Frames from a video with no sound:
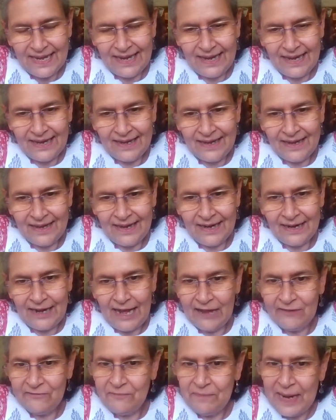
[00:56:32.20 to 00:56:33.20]

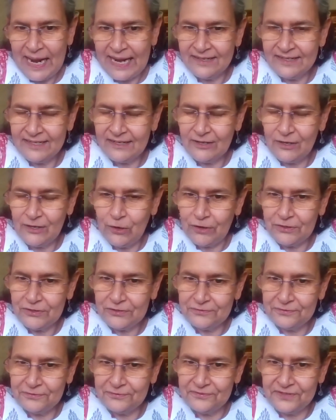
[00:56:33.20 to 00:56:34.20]
And I've planted a
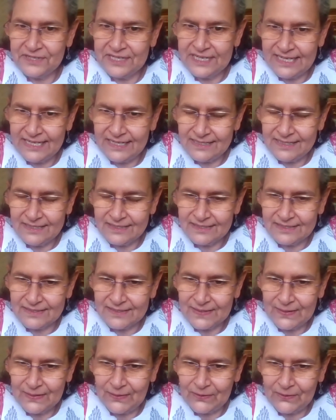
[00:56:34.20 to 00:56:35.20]
lot of
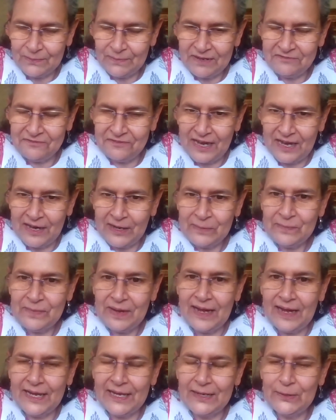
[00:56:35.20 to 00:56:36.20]
trees on my
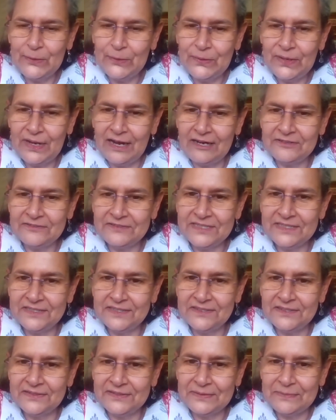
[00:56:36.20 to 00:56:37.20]
farm. I look
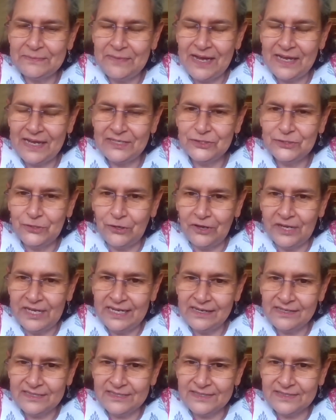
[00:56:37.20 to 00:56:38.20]
after my
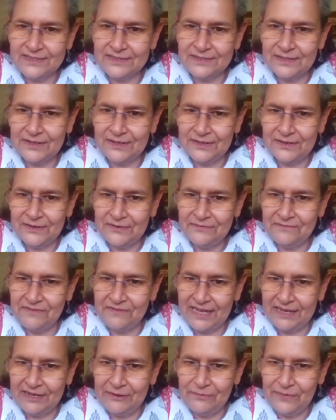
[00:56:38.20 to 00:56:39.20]
soils
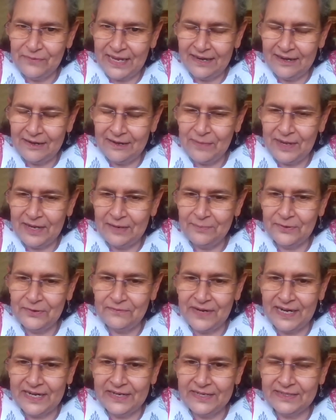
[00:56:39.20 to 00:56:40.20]
very well by
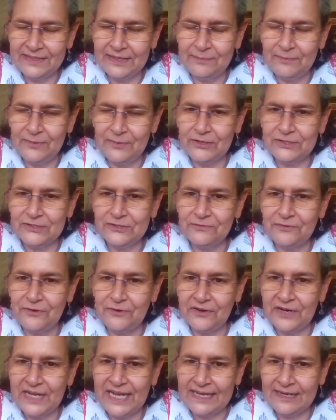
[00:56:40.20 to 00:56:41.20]
providing them lots of
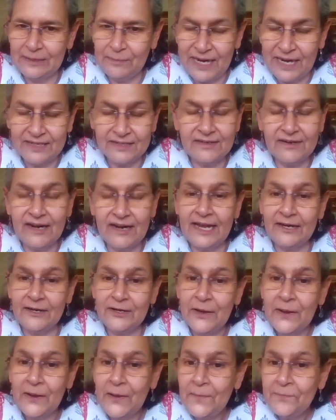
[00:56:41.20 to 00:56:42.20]
organic matter.
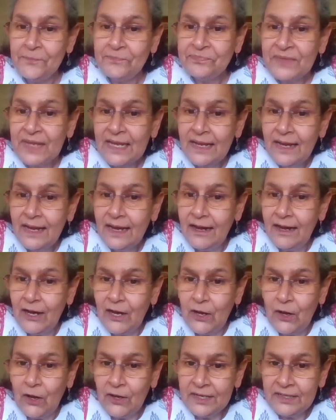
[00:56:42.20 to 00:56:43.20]
And
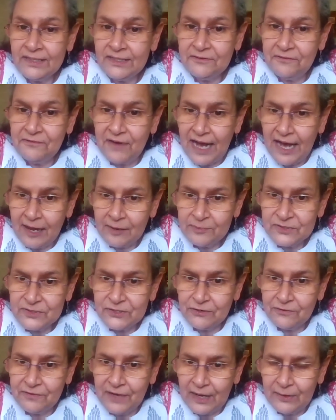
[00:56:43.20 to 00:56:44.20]
on the
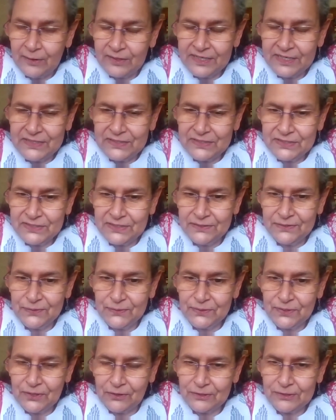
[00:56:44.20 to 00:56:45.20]
farms of our
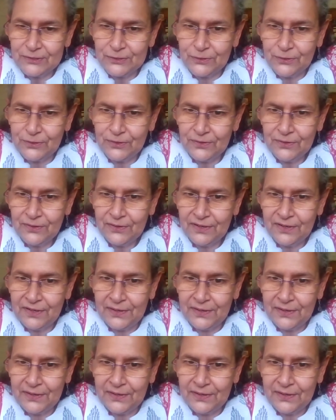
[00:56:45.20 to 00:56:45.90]
institute also,